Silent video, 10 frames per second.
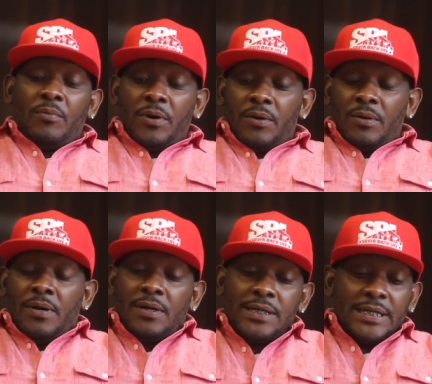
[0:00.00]
well,
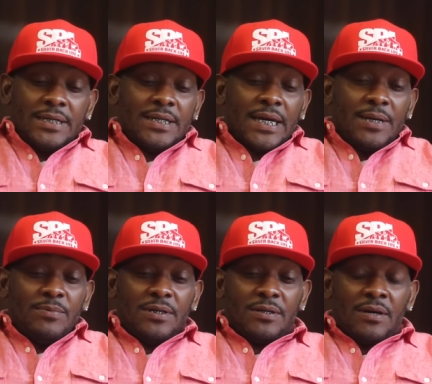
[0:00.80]
I think it
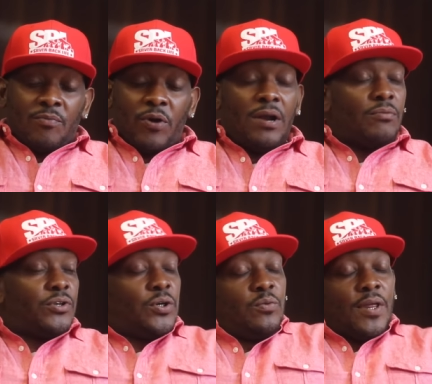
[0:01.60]
was around
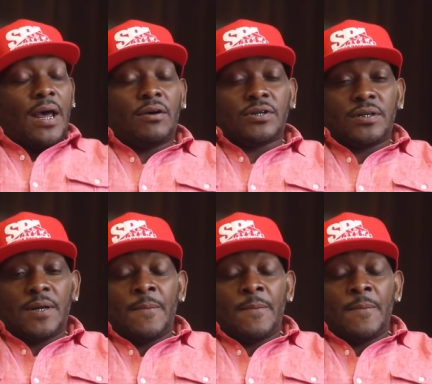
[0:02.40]
2000,